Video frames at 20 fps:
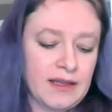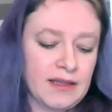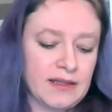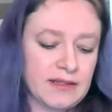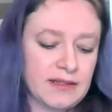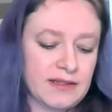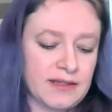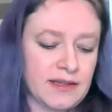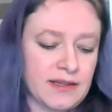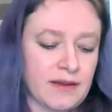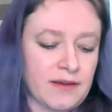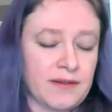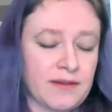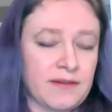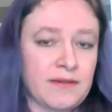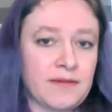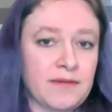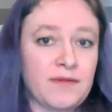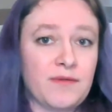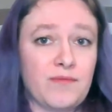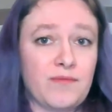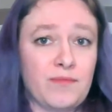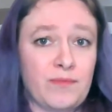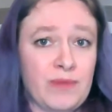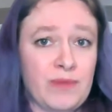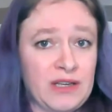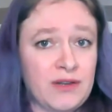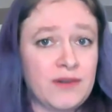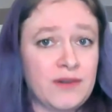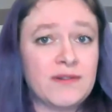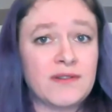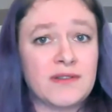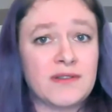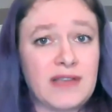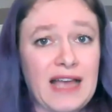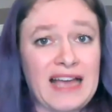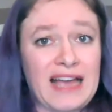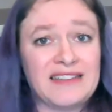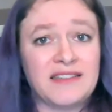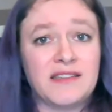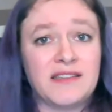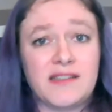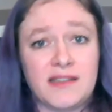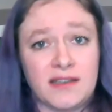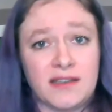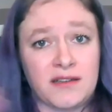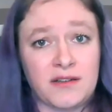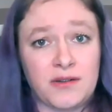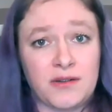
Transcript: So because ants are